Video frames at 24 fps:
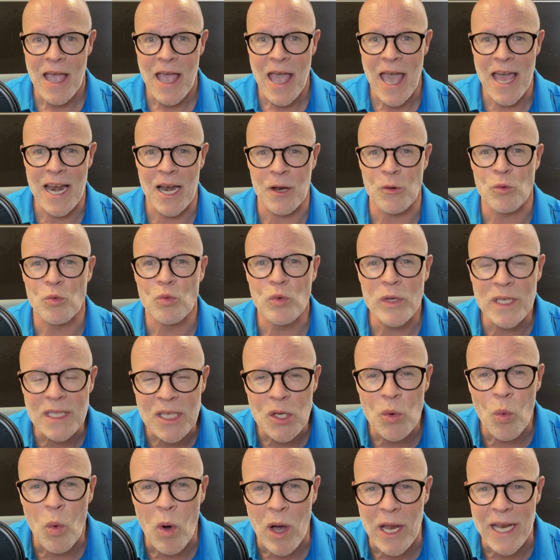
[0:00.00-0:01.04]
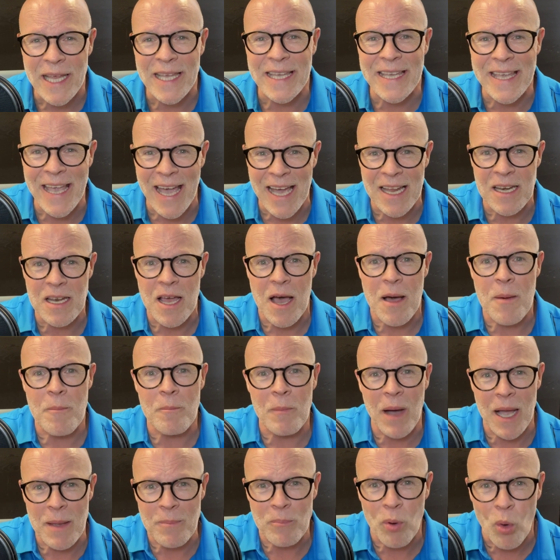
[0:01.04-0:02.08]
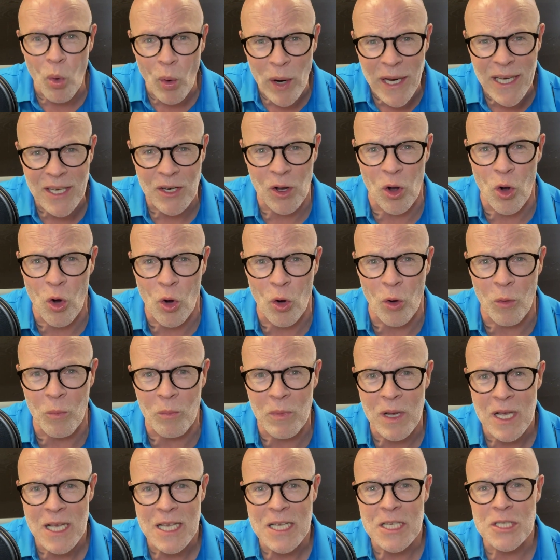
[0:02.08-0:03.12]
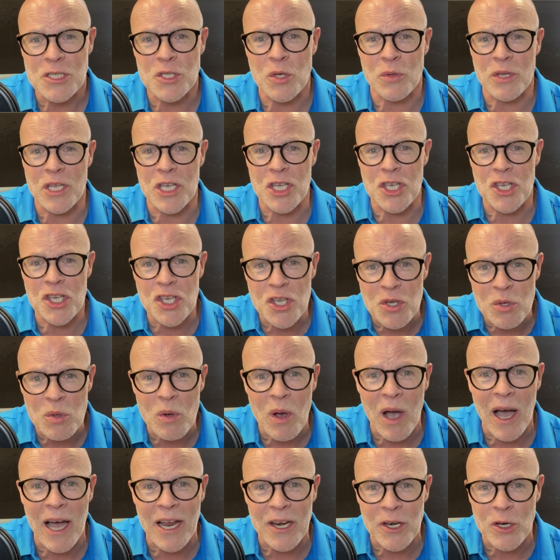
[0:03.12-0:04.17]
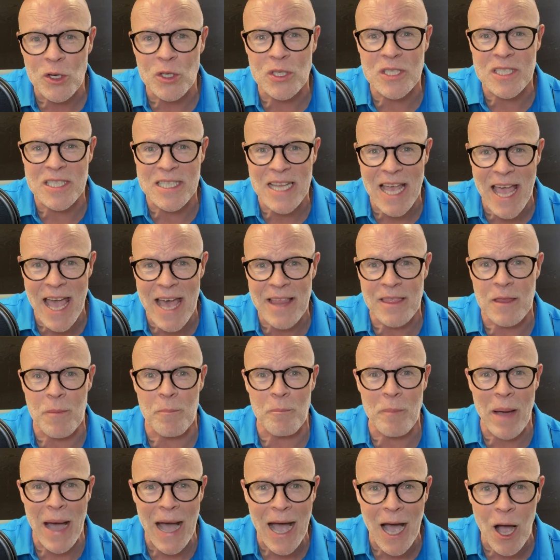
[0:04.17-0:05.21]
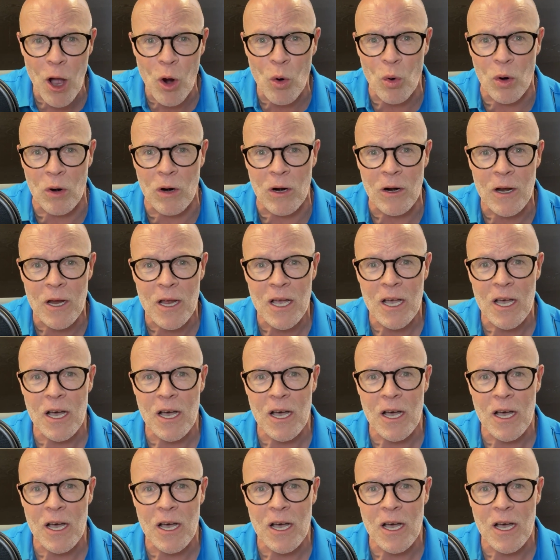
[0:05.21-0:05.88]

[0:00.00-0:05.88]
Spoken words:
And I really want to get my point home so that you understand the power